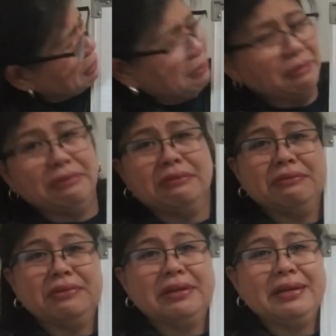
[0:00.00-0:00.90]

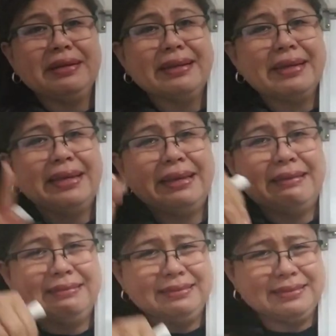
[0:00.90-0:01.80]
over the
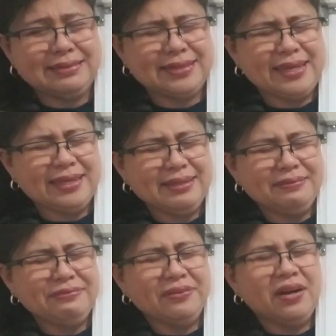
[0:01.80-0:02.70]
hills and
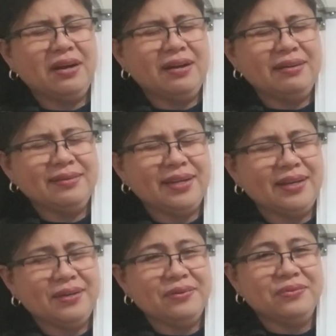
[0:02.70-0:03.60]
far
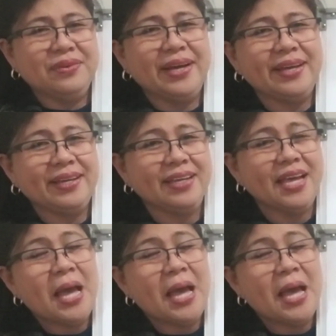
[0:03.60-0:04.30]
away.